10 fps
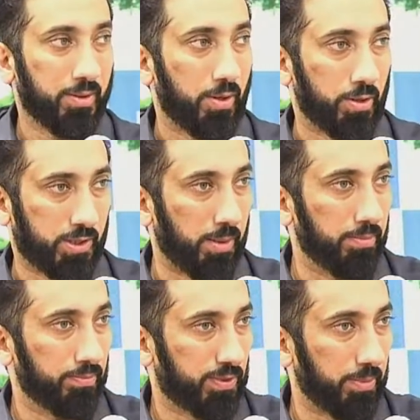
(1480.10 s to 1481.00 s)
or
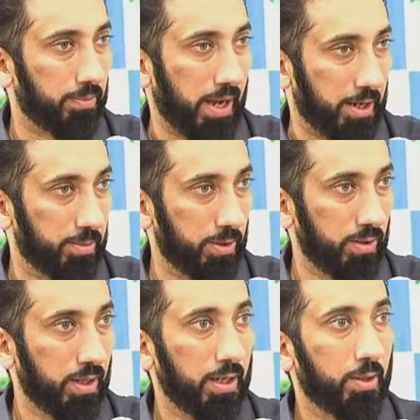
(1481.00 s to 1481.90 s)
some
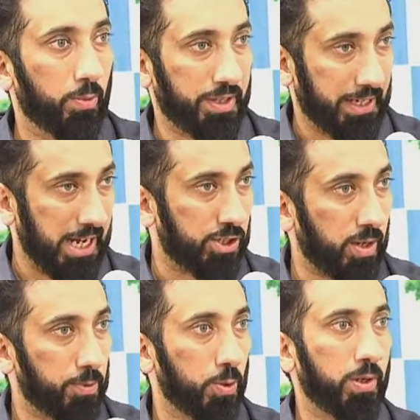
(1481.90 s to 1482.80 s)
animal, when they catch
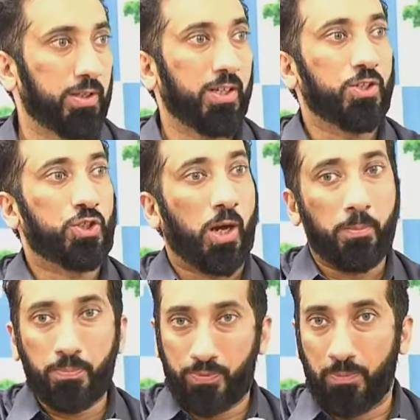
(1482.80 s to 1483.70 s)
up to it, they
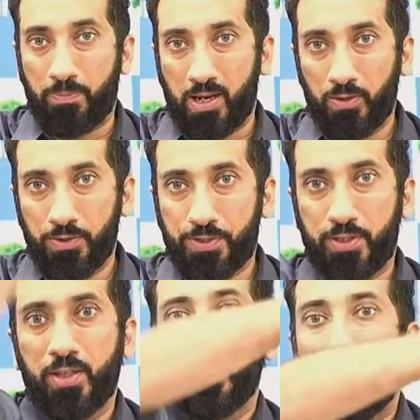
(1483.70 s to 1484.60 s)
jump, they
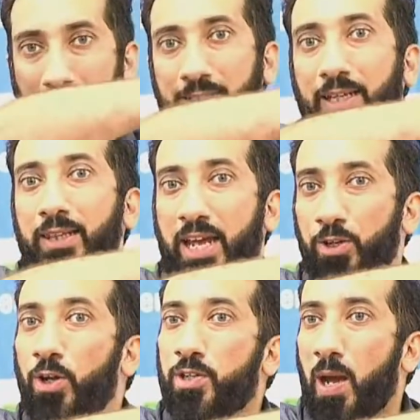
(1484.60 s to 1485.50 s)
pounce, and they land
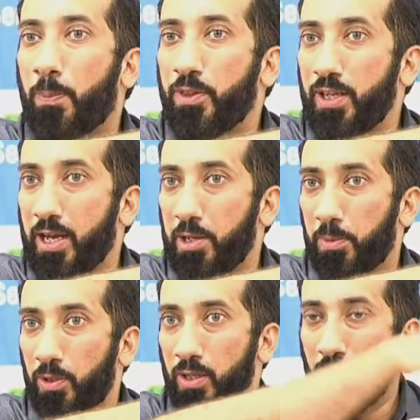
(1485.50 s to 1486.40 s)
on top of the
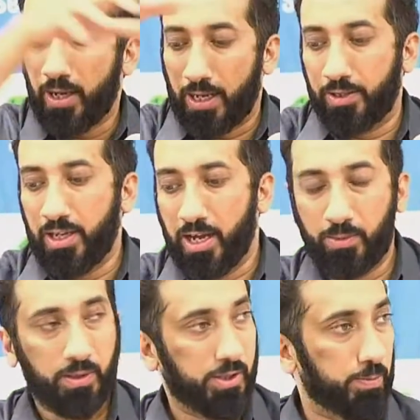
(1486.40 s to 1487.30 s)
animal, and the
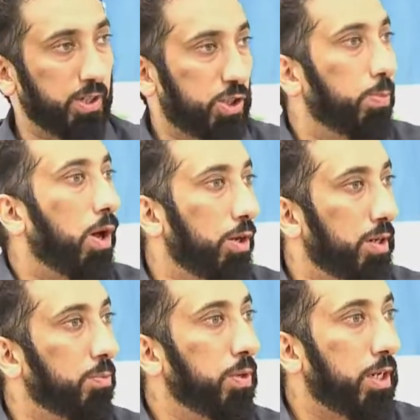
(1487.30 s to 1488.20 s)
animal is much smaller
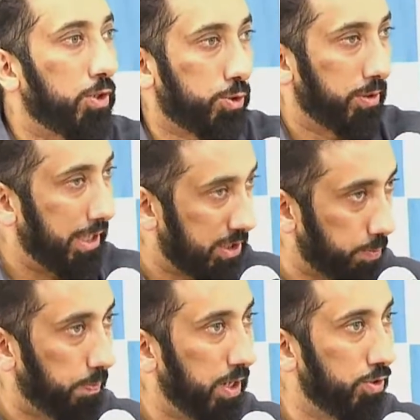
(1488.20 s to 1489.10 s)
and weaker, so it
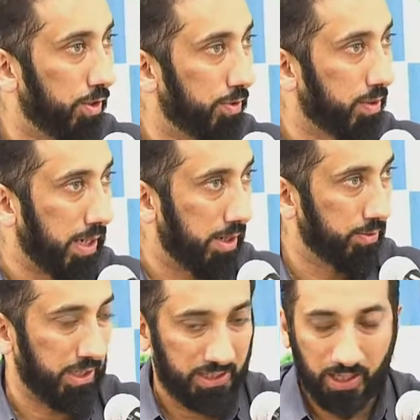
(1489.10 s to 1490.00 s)
gets pinned on the ground
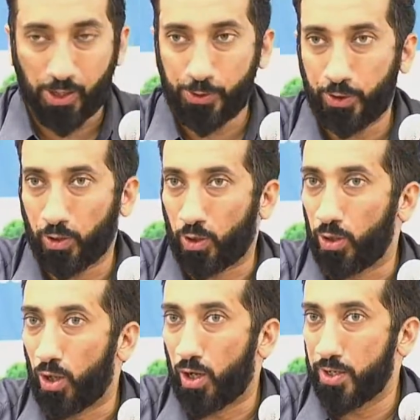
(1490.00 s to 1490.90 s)
and it's under the
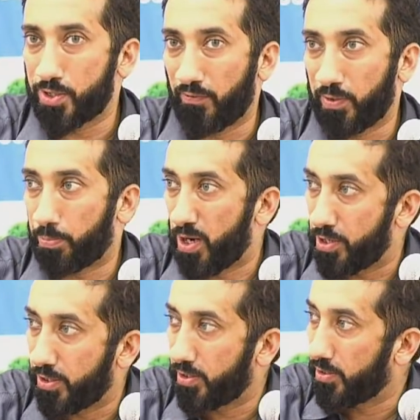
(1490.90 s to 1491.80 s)
claws of the
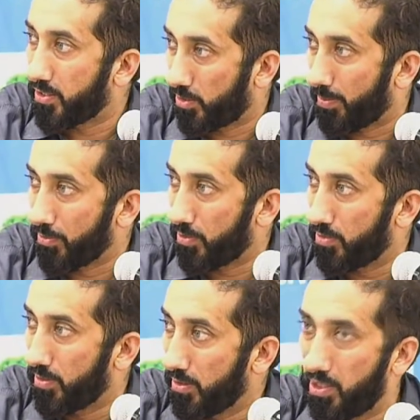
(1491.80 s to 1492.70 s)
predator that's about to
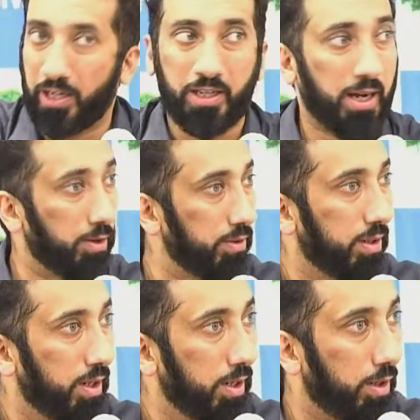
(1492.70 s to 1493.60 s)
take it out
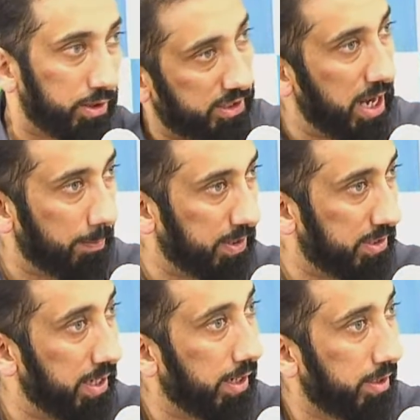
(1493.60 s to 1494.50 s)
or snap its
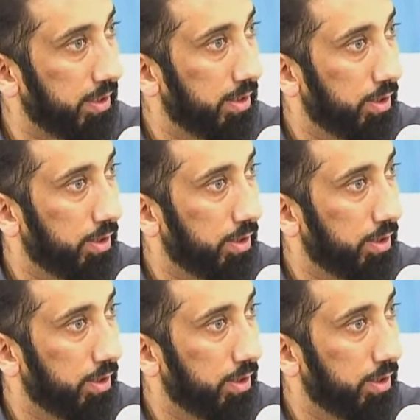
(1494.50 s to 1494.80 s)
neck.